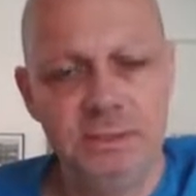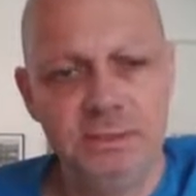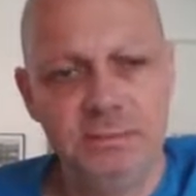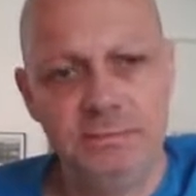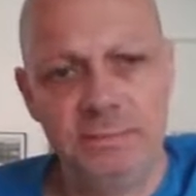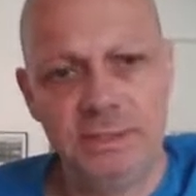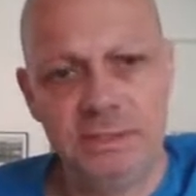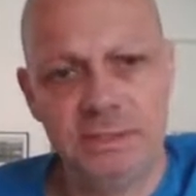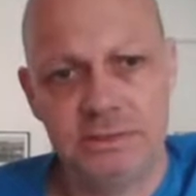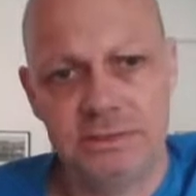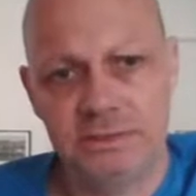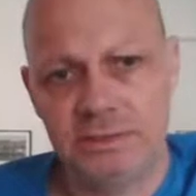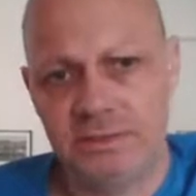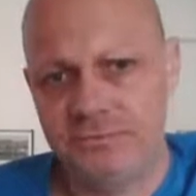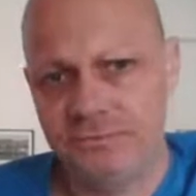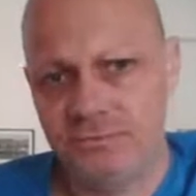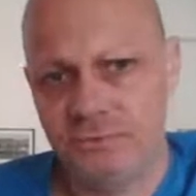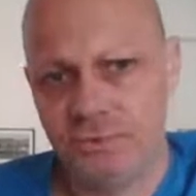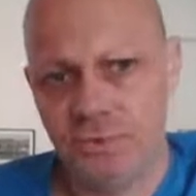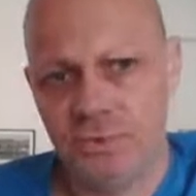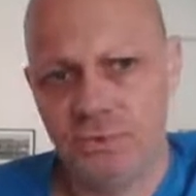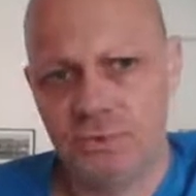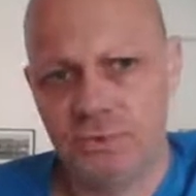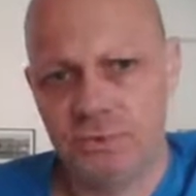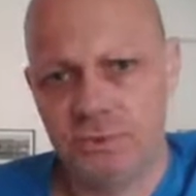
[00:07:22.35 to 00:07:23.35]
but I've
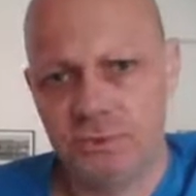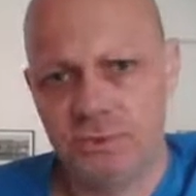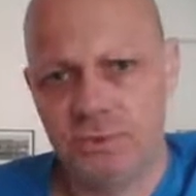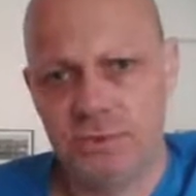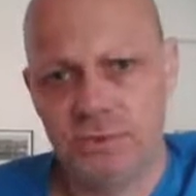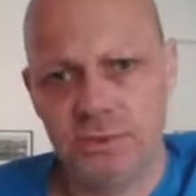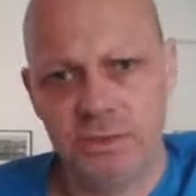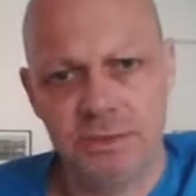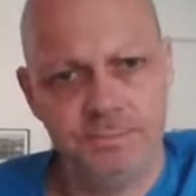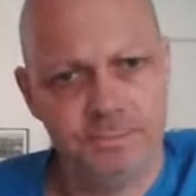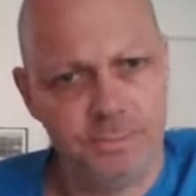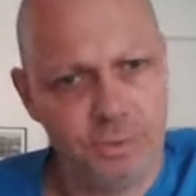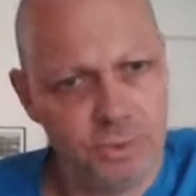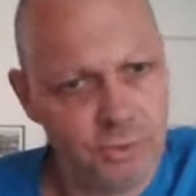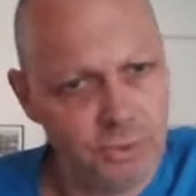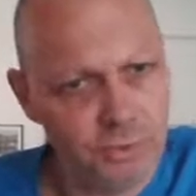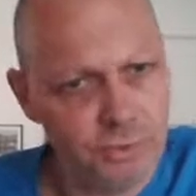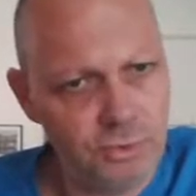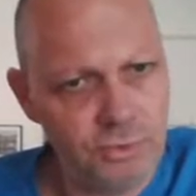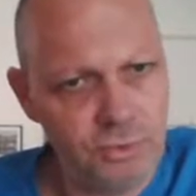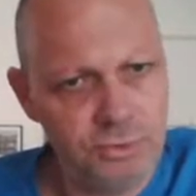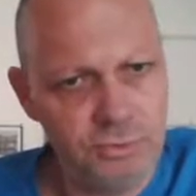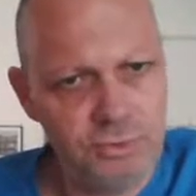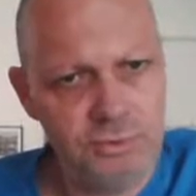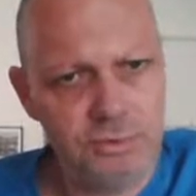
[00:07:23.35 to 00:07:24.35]
got a
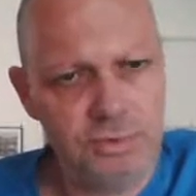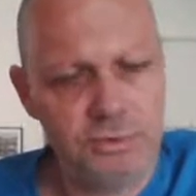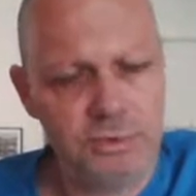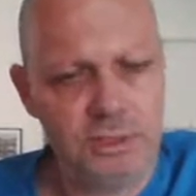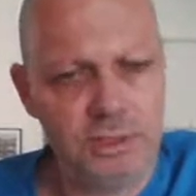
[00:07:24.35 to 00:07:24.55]
pawn